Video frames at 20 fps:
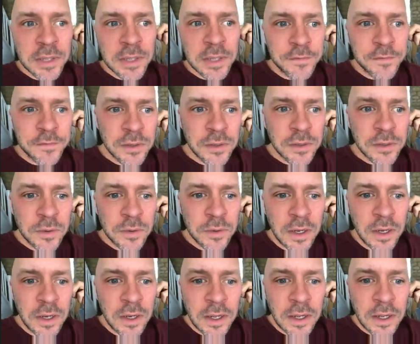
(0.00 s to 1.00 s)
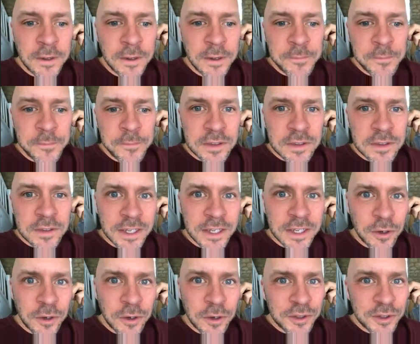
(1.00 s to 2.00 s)
to say no to the
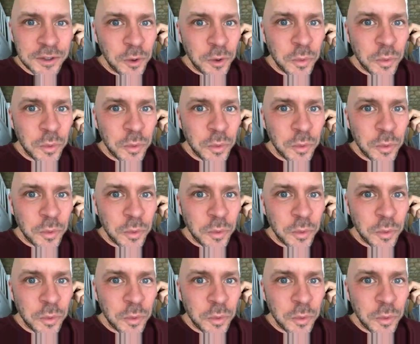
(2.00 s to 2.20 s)
whole world.